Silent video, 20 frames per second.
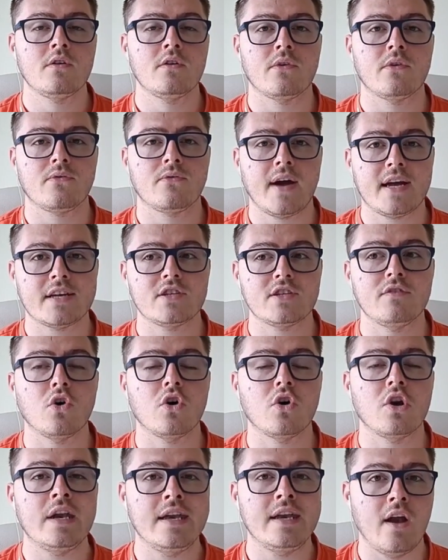For fats, you've
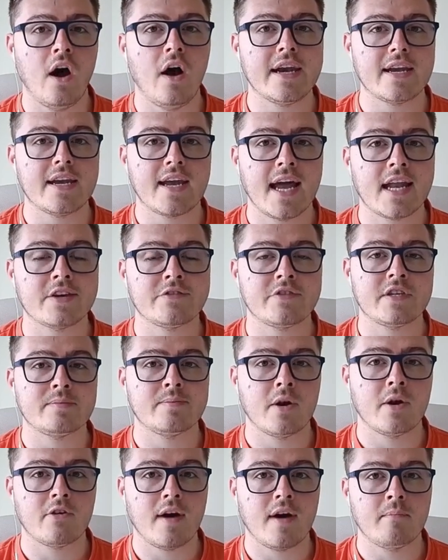got 9 calories
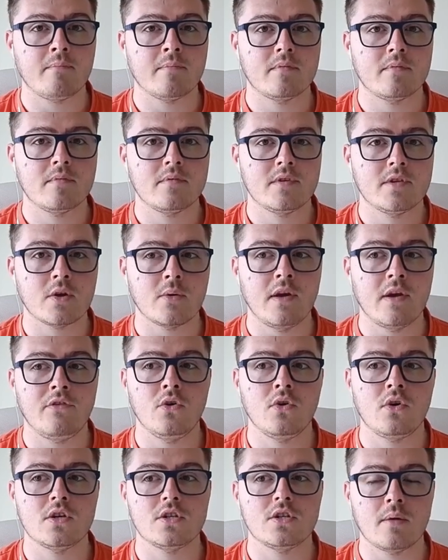per gram. So
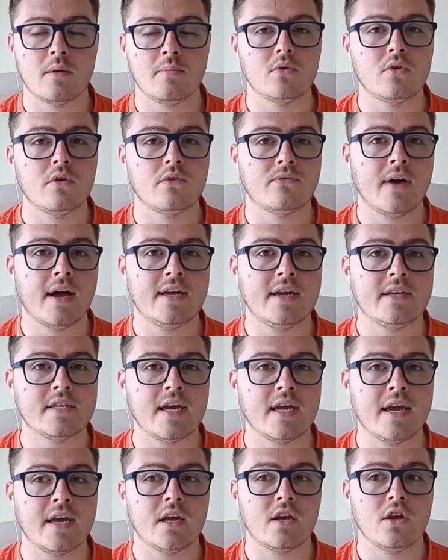if you can double your fat
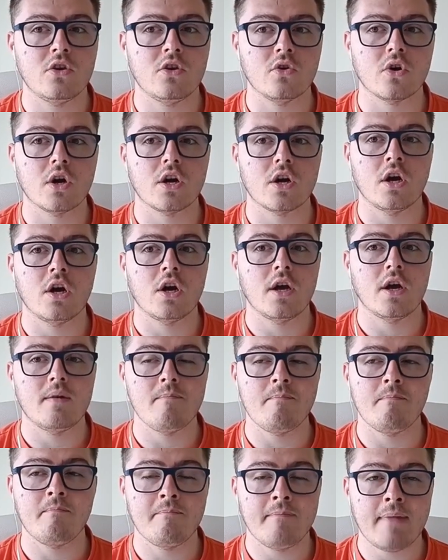intake, you're gonna
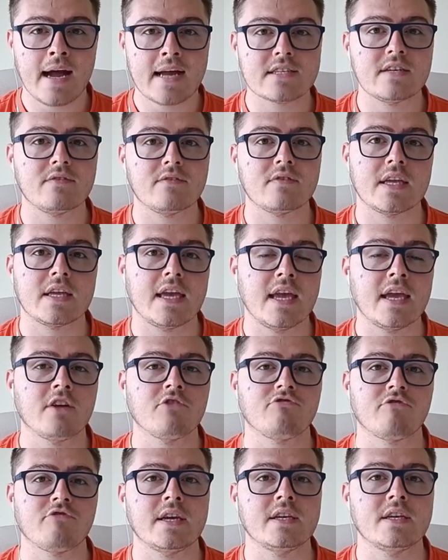massively
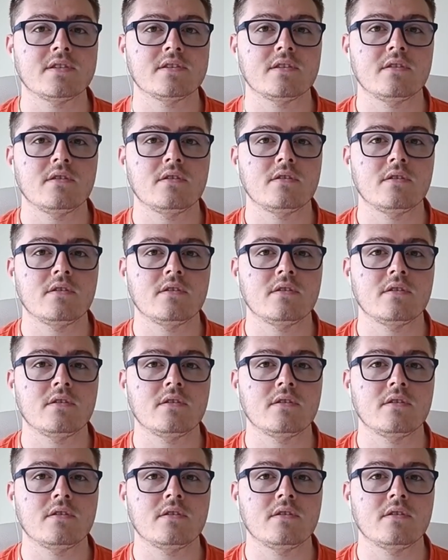increase